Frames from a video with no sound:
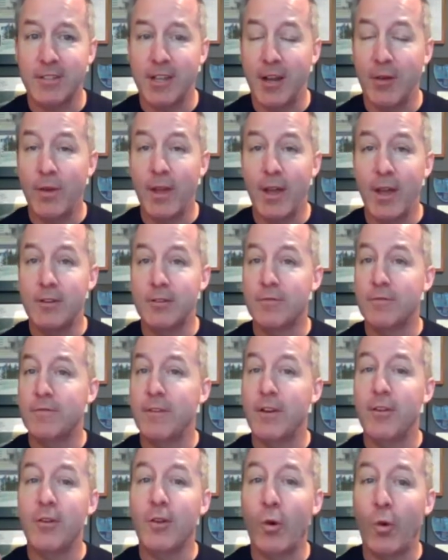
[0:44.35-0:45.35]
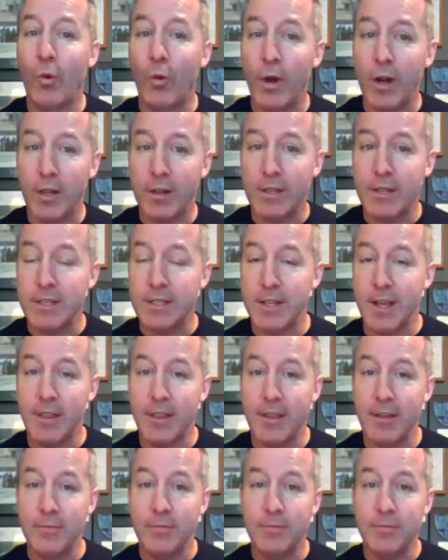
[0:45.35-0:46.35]
and we had to very quickly send
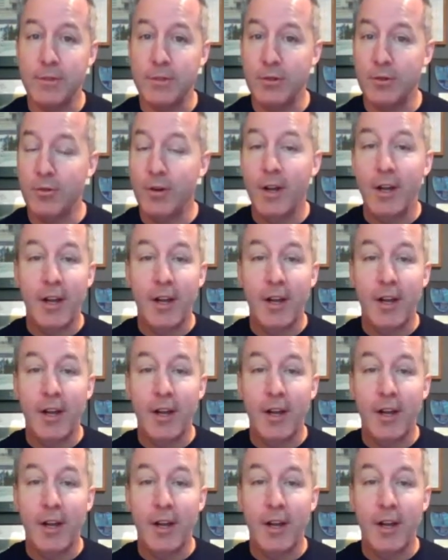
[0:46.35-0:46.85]
them to